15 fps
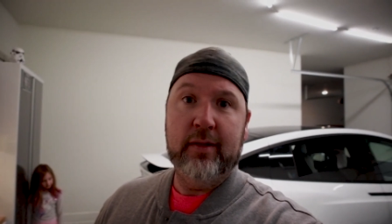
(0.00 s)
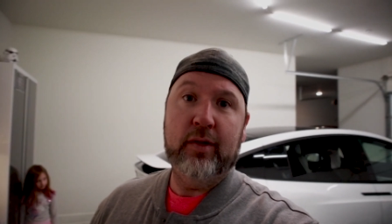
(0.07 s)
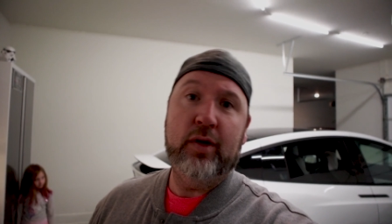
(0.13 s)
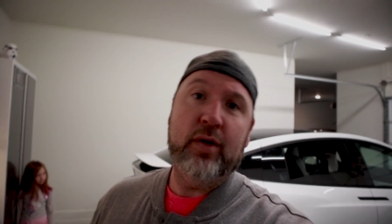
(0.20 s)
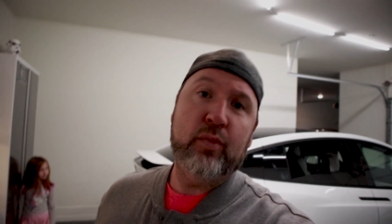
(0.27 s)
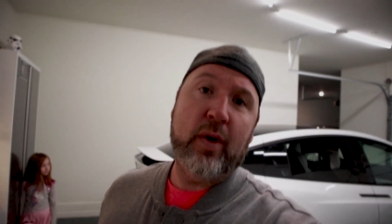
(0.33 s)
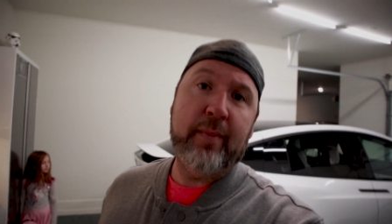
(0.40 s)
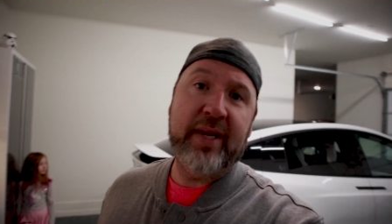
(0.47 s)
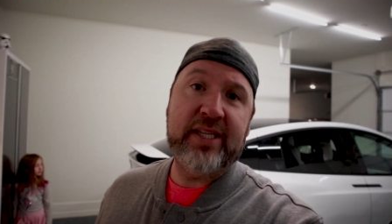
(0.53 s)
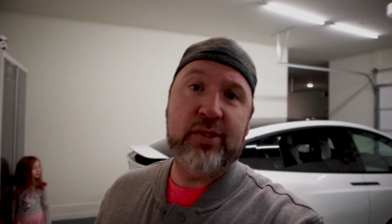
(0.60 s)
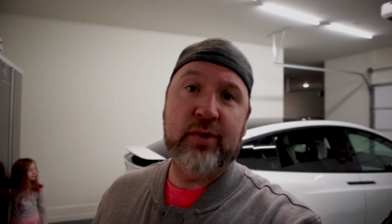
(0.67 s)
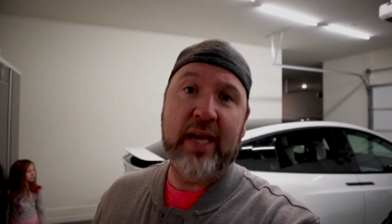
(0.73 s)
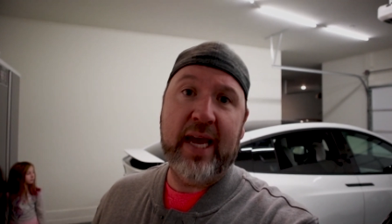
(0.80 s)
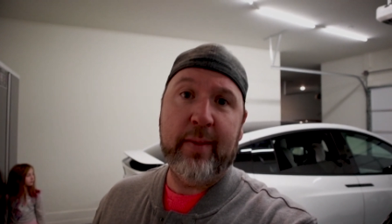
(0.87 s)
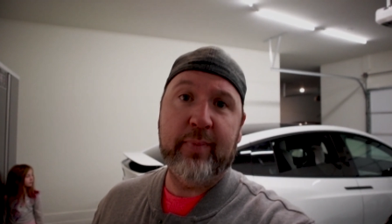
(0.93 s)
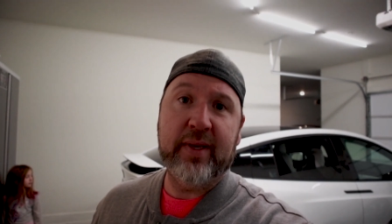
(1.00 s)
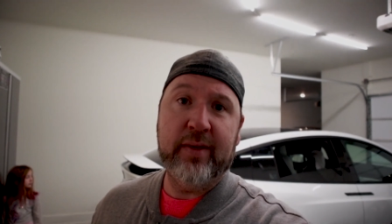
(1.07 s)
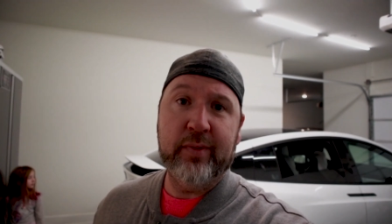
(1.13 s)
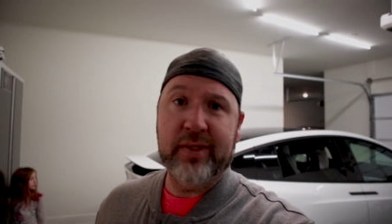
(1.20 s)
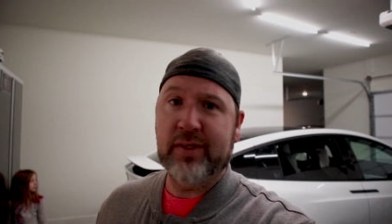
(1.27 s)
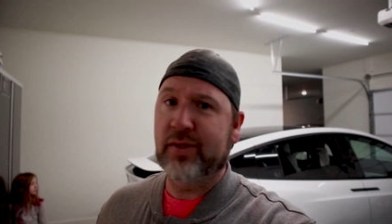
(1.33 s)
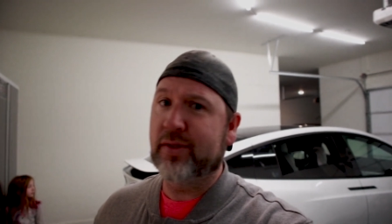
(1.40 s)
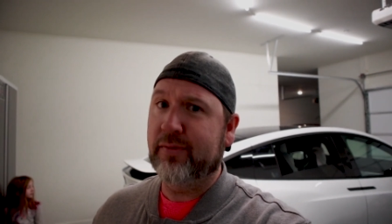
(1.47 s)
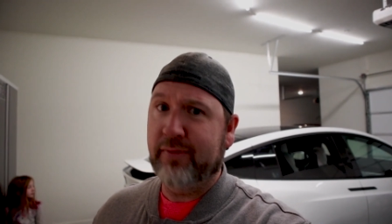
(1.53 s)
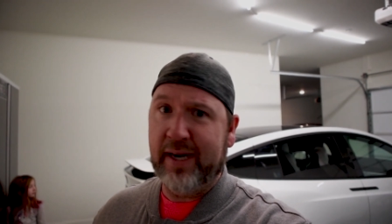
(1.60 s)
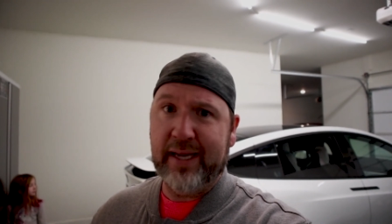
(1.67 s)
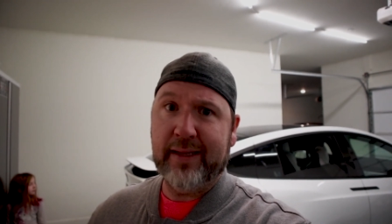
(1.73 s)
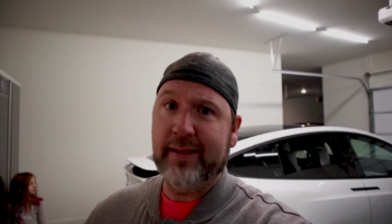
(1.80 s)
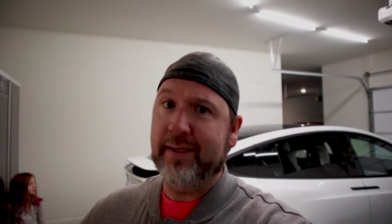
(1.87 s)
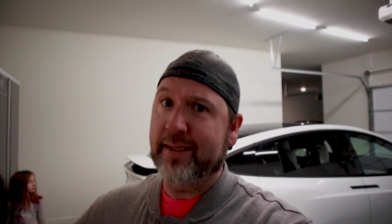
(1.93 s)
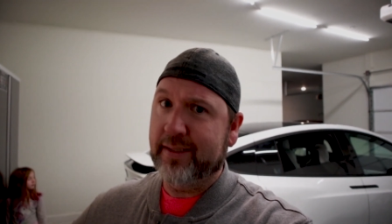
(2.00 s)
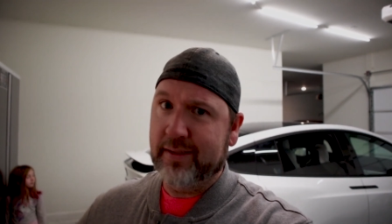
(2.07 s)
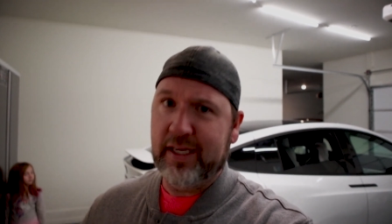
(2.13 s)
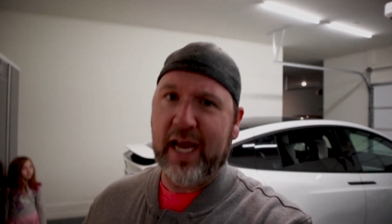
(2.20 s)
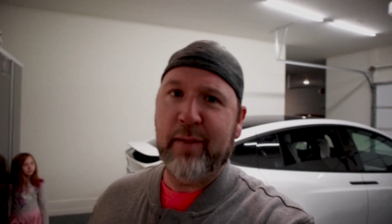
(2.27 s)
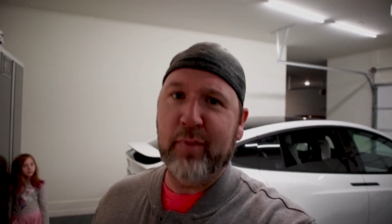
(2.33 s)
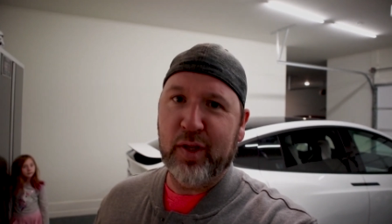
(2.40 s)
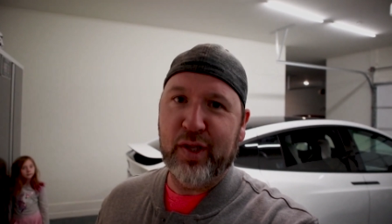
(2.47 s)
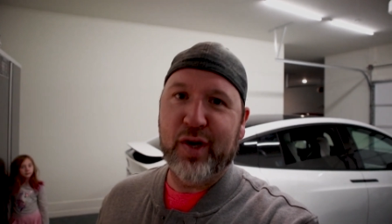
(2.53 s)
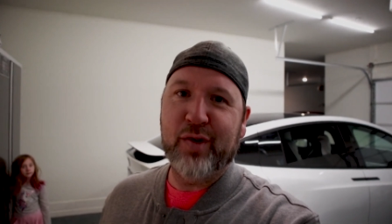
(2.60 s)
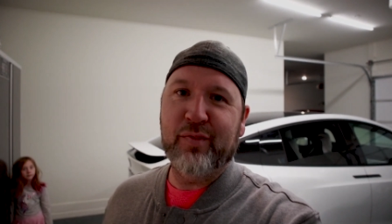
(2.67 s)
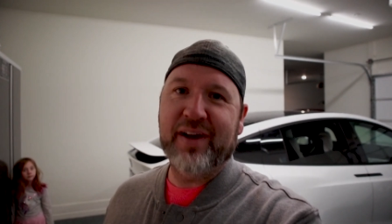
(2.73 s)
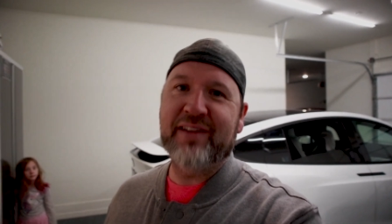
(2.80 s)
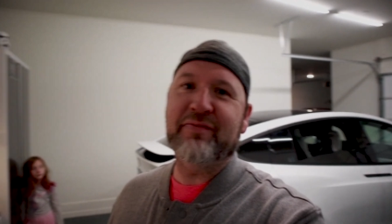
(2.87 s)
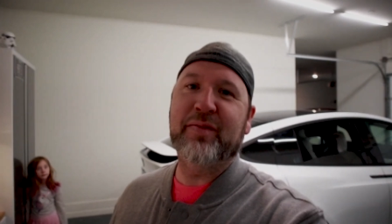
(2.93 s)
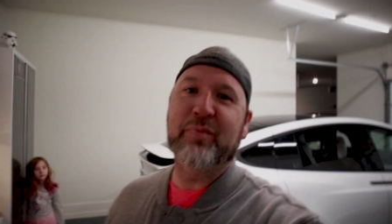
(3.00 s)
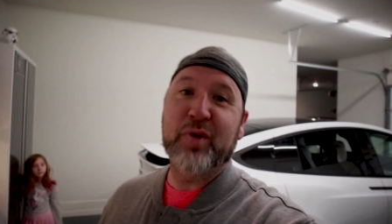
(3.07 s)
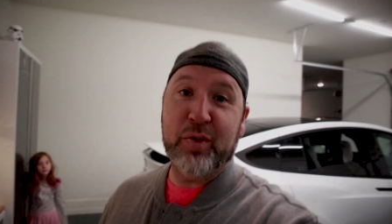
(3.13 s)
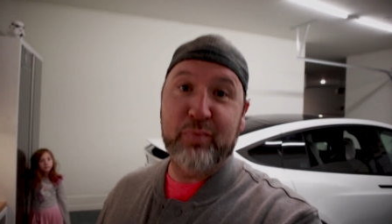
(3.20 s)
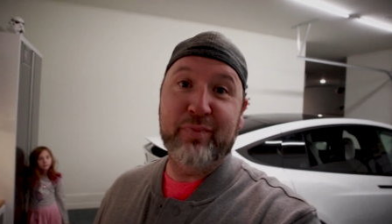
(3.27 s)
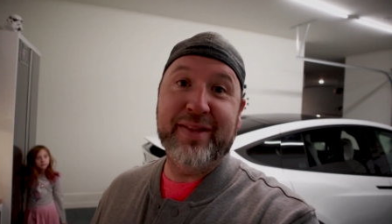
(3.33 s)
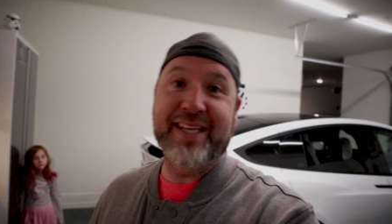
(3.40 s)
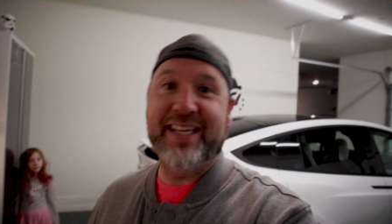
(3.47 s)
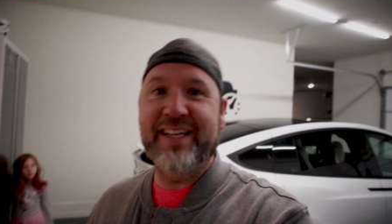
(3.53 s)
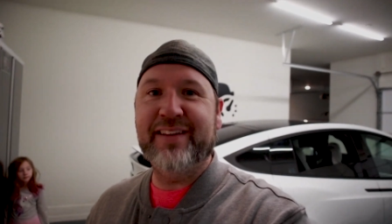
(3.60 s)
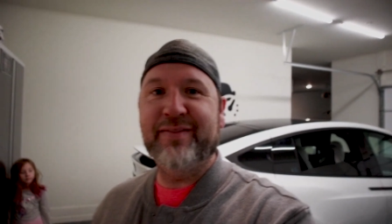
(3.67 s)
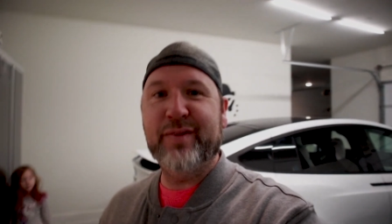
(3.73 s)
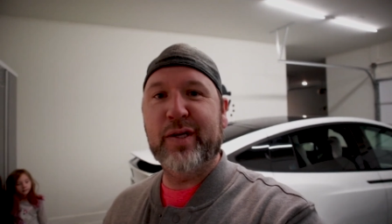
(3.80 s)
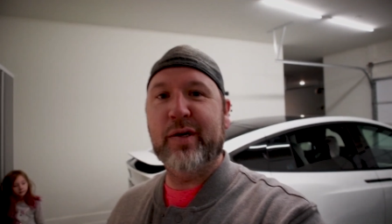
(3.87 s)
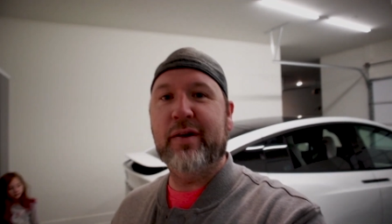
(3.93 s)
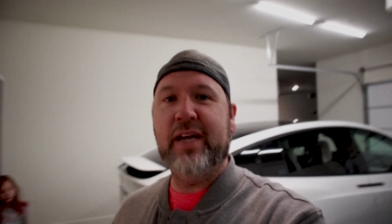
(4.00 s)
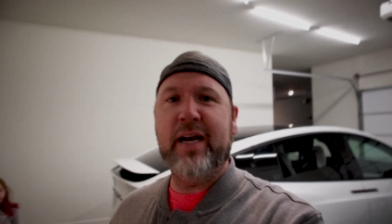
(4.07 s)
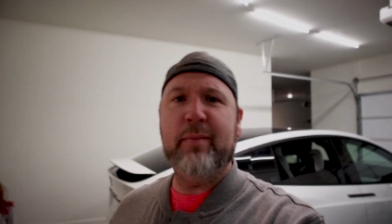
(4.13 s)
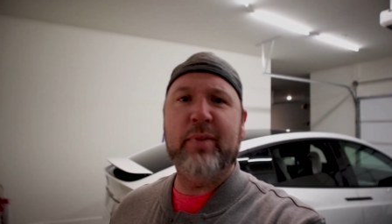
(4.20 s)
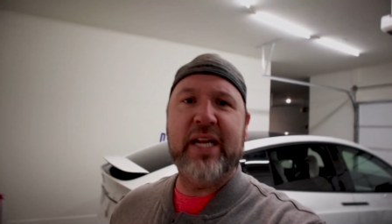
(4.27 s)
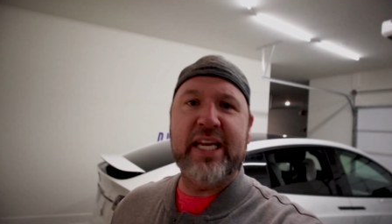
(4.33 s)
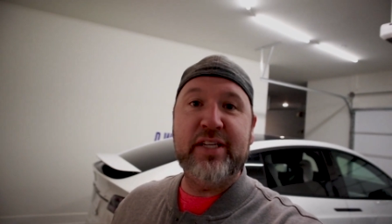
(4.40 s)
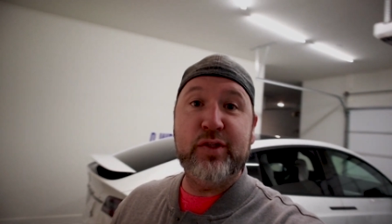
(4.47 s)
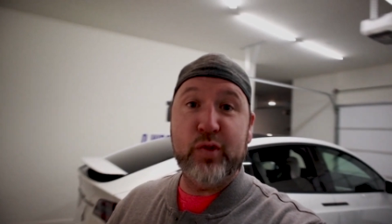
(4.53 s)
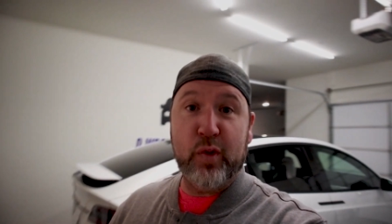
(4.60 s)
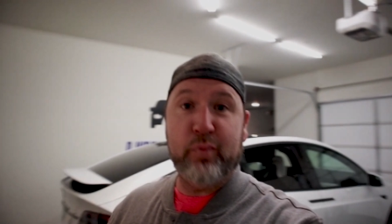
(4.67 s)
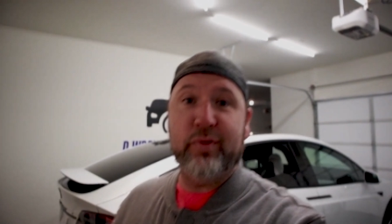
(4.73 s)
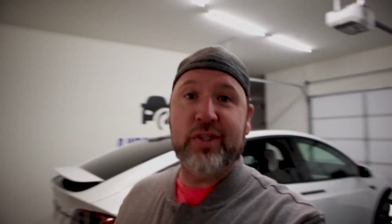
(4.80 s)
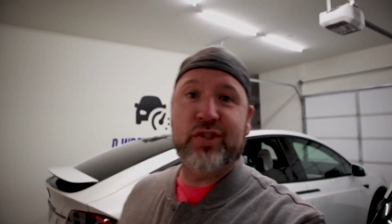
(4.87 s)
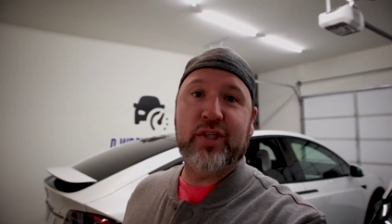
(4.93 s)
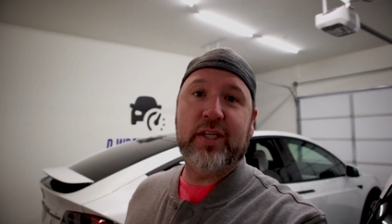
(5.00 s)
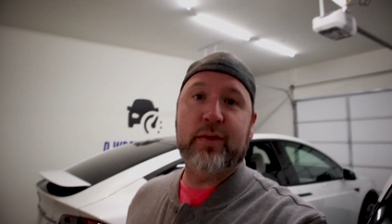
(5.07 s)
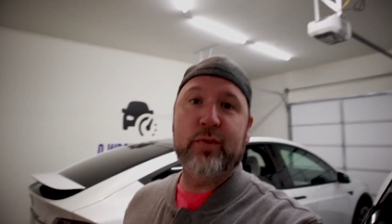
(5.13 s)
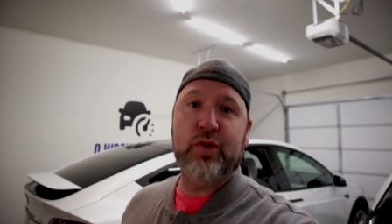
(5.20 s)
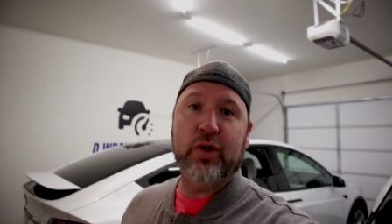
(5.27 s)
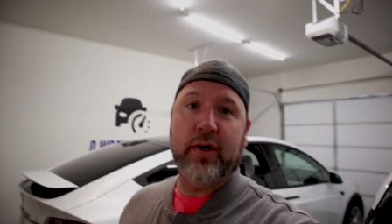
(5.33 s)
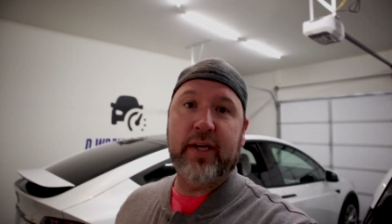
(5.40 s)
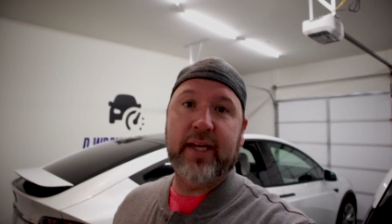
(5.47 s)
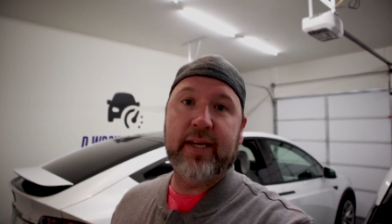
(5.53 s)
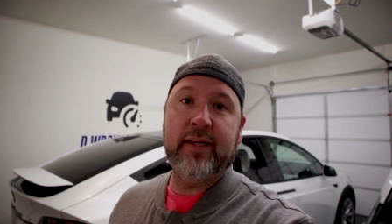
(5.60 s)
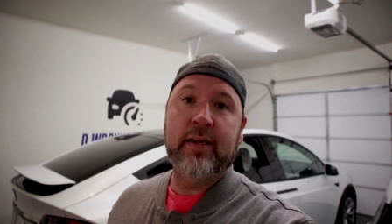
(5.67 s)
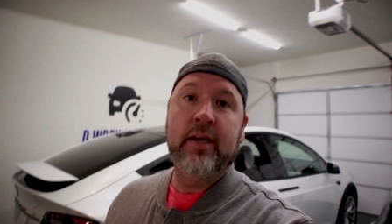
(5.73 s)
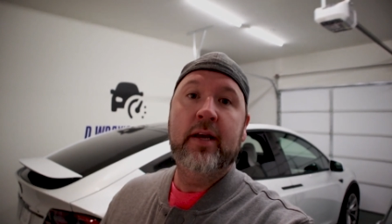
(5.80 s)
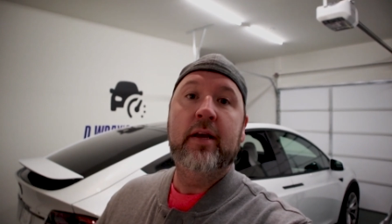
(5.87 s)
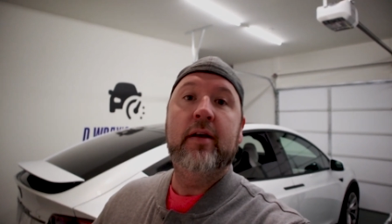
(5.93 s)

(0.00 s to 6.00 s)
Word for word: learn what makes you happy, which frankly, I'm a long way from completely figuring out, but I do appreciate you joining.